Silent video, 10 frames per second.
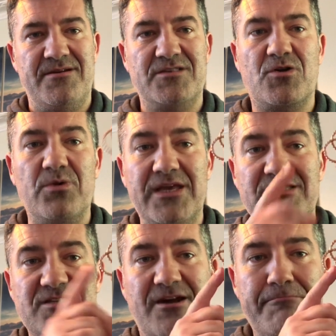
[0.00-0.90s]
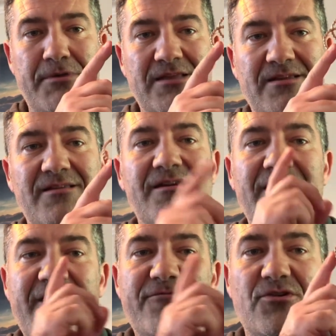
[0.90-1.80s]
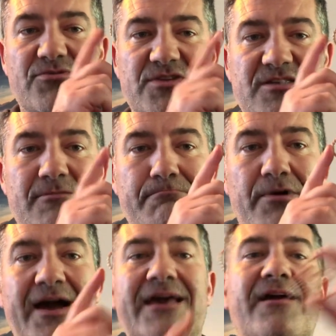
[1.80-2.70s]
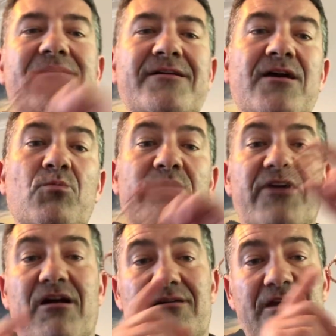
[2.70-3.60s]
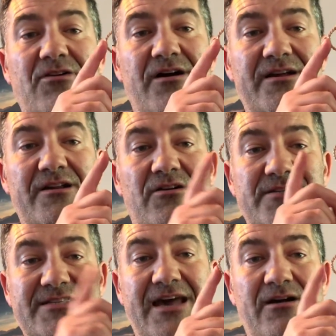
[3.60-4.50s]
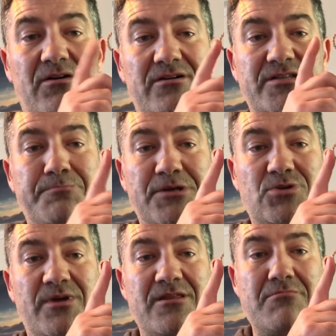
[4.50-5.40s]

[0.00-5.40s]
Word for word: It's called the Insight Pendant. If you're interested in buying it, we've currently got it on sale, on special at the